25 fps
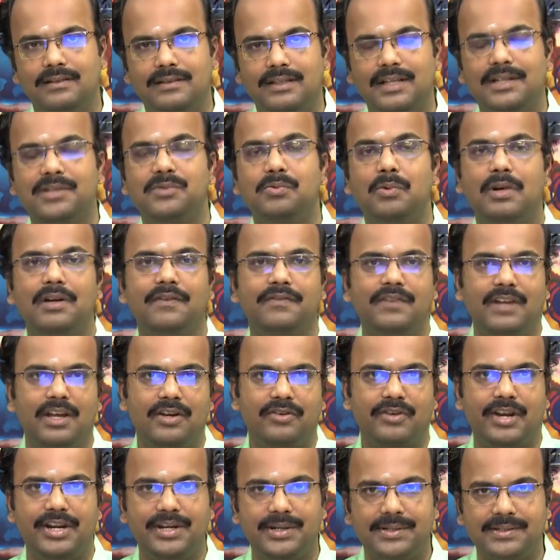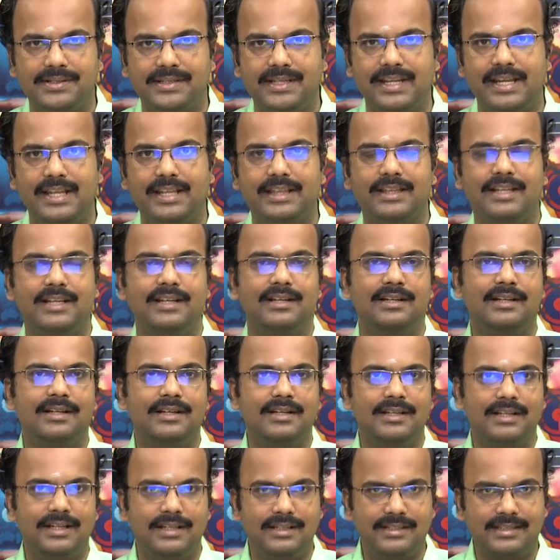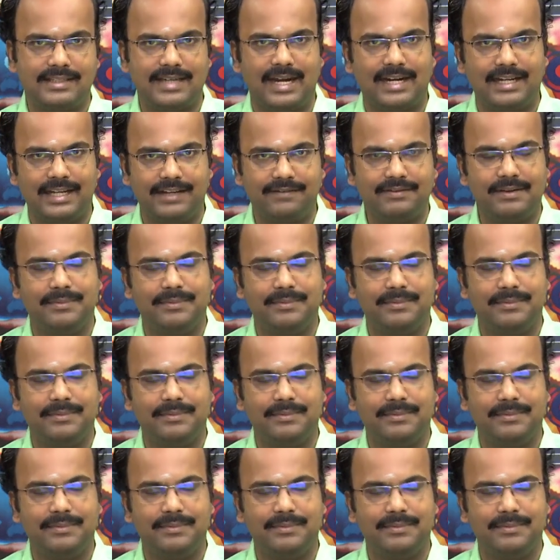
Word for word: that is what we are going to see in the starting